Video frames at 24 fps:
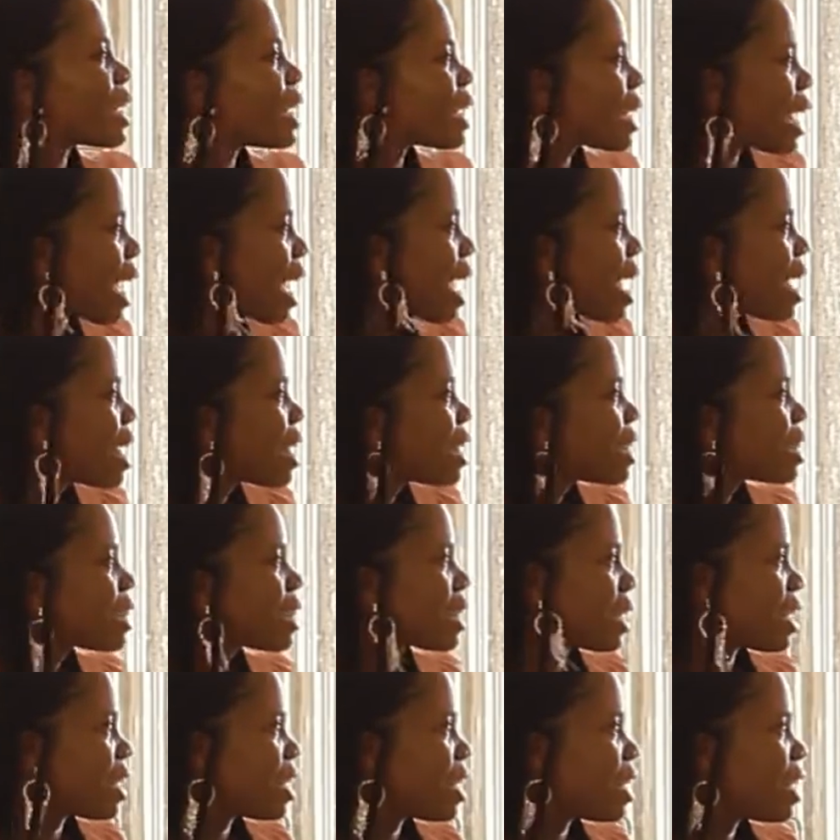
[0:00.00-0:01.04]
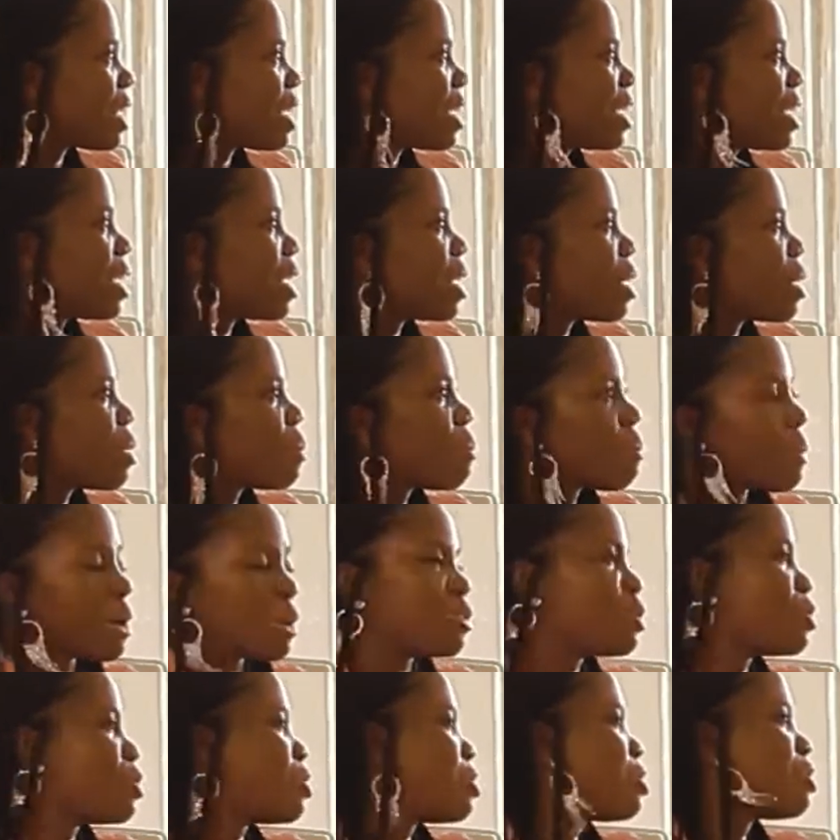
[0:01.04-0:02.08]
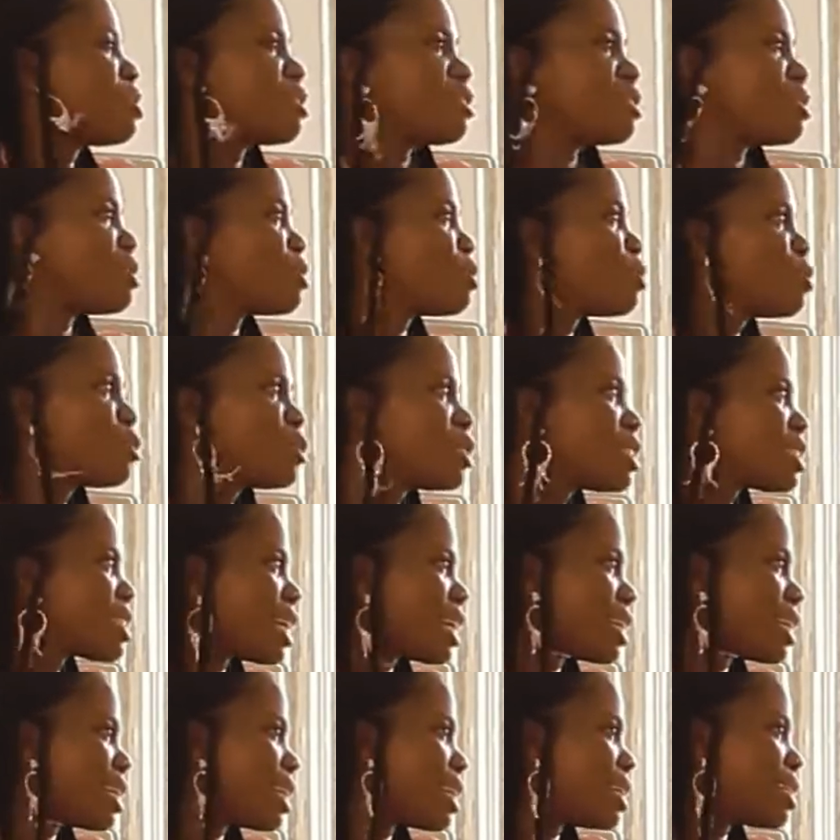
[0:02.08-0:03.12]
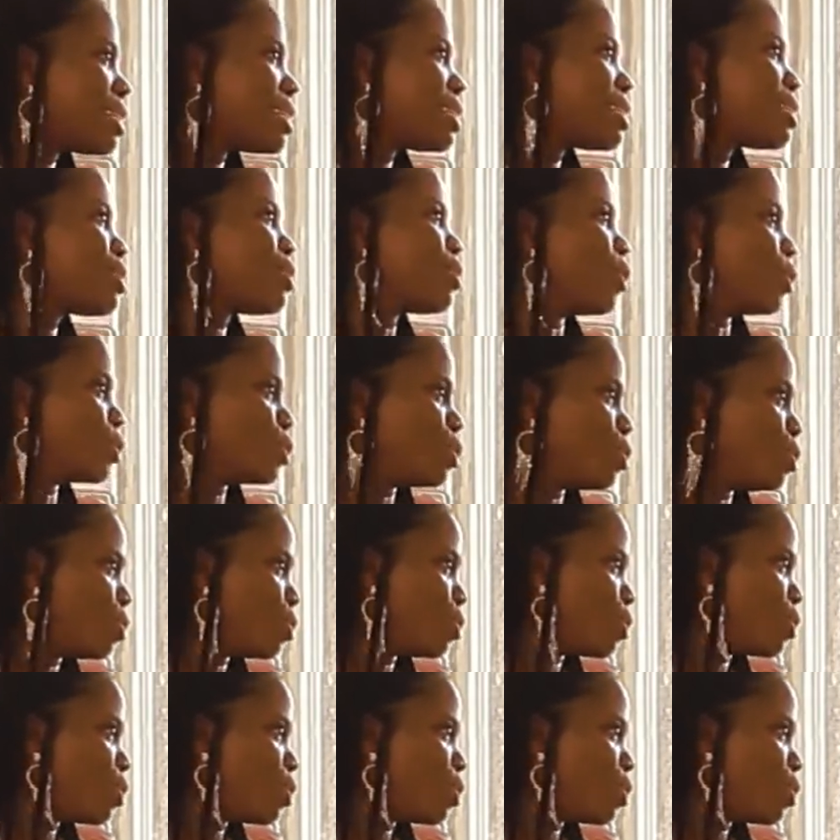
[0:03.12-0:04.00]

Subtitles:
another thing? But you decided not to.